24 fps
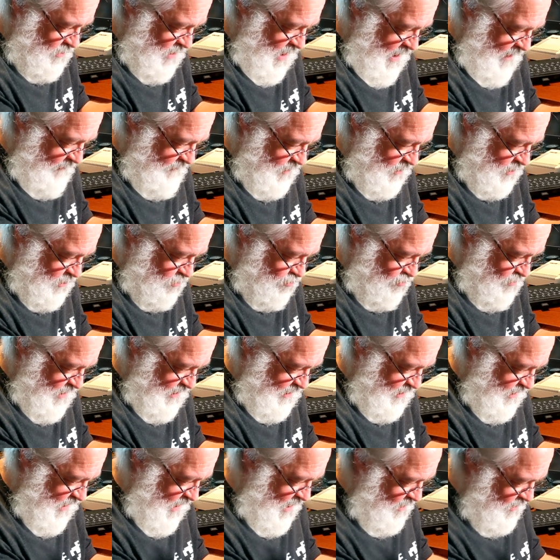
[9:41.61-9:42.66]
novice, 3
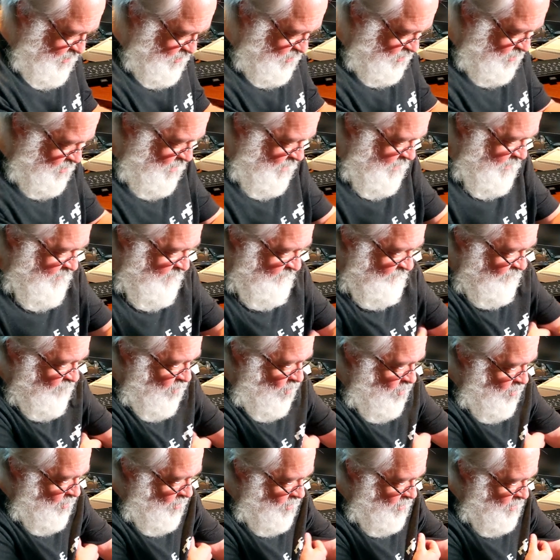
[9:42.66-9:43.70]
challenger,
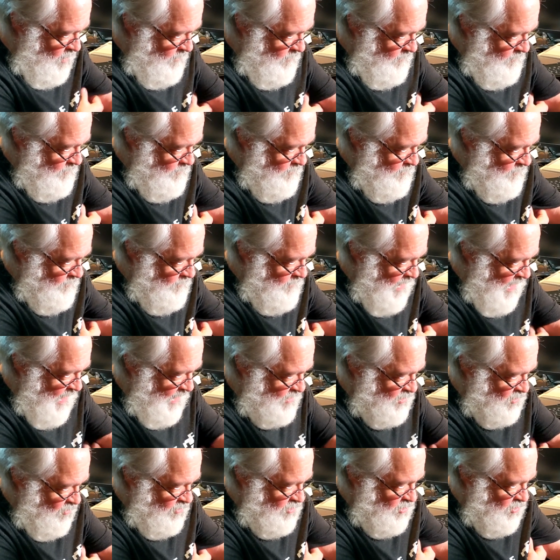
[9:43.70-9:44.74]
4
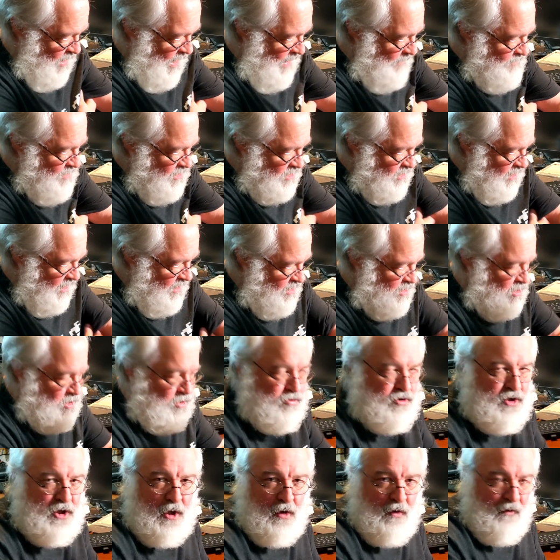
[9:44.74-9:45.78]
master. So, I'm just going to do
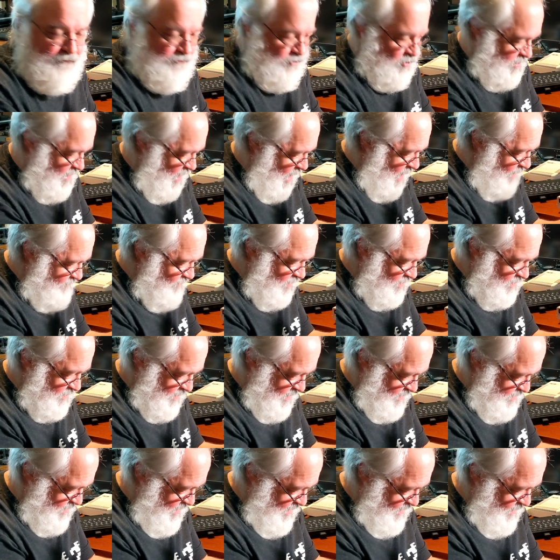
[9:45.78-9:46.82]
2 for novice,
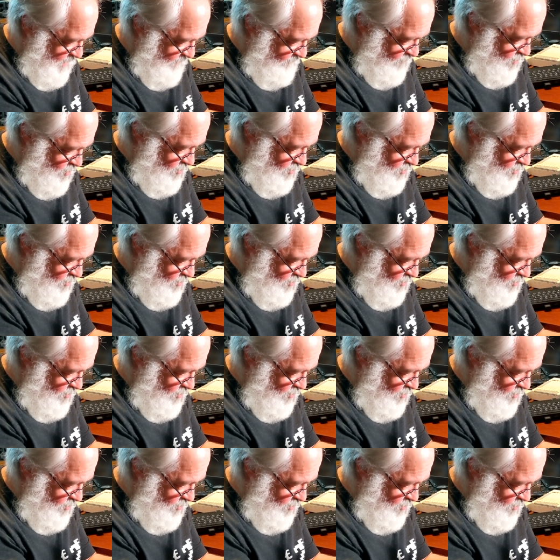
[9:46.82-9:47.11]
I think, at